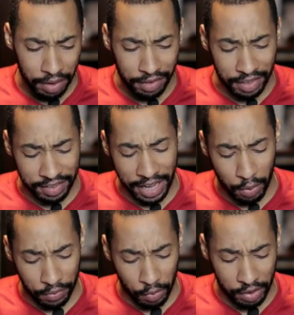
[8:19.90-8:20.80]
Just like
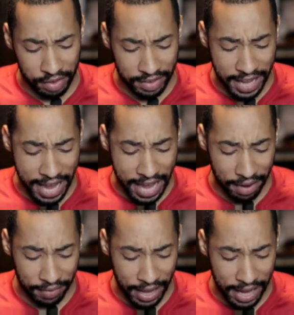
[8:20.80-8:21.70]
with Voices, they
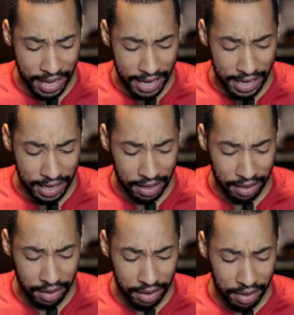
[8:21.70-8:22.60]
have a
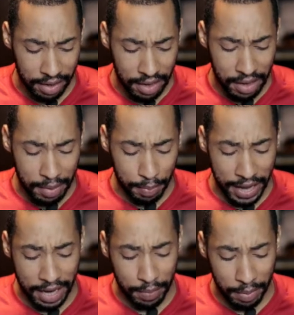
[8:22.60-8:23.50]

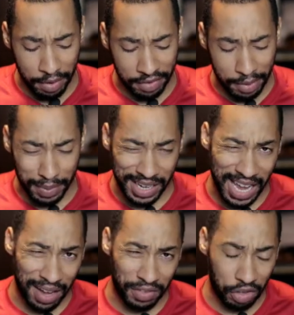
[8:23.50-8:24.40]
paid membership, but they
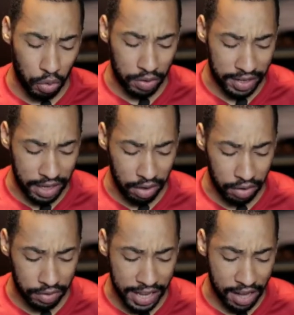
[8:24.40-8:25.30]
have 2
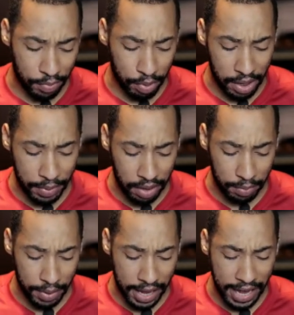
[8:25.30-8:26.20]
tiers. They have
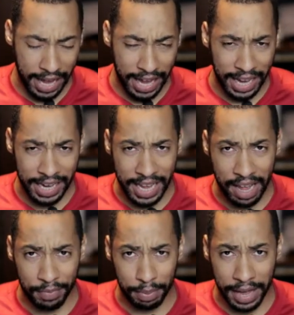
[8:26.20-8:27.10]
premium and they
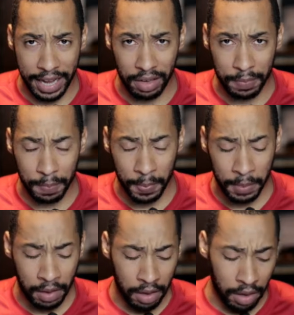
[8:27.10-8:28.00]
have platinum.
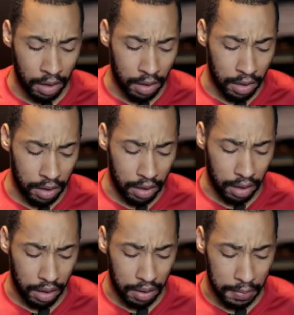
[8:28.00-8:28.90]

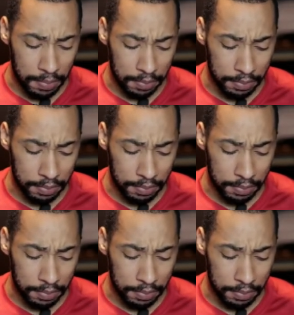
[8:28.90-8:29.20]
They're